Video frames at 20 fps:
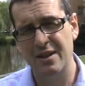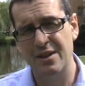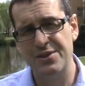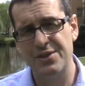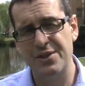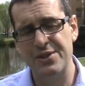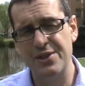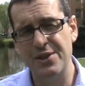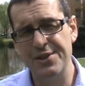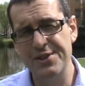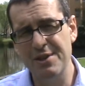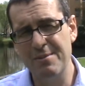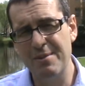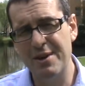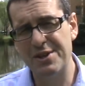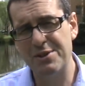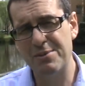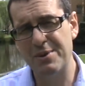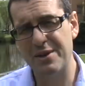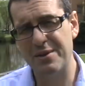So it's not so
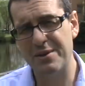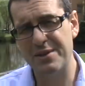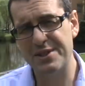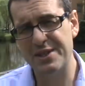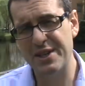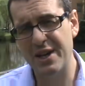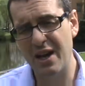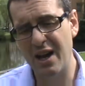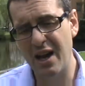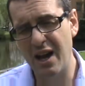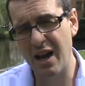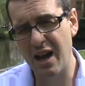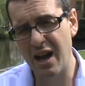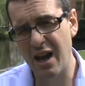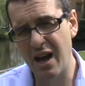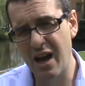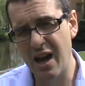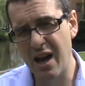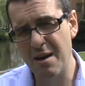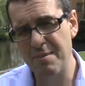much whether it's
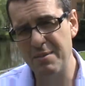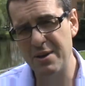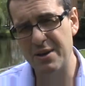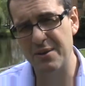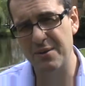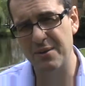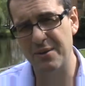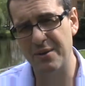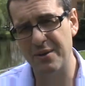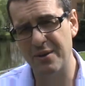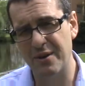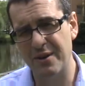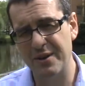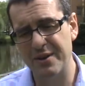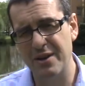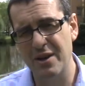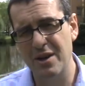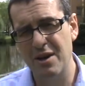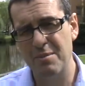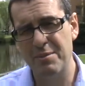harming or not,
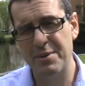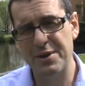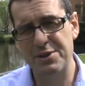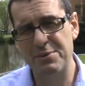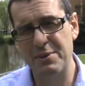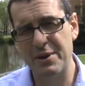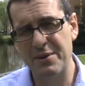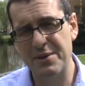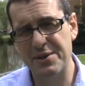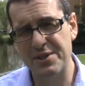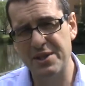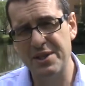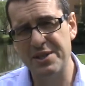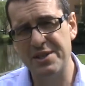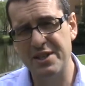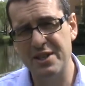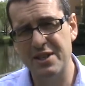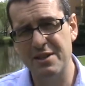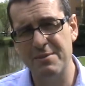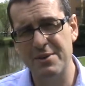but it's whether it's
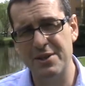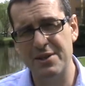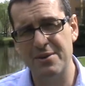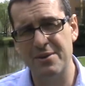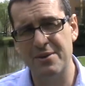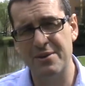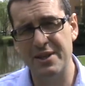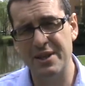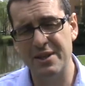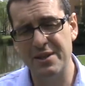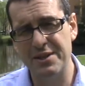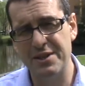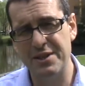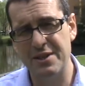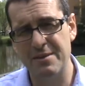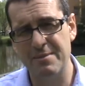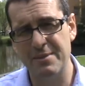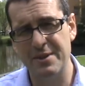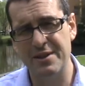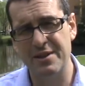legitimate or
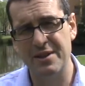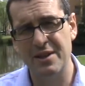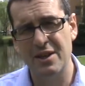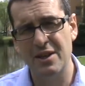illegitimate.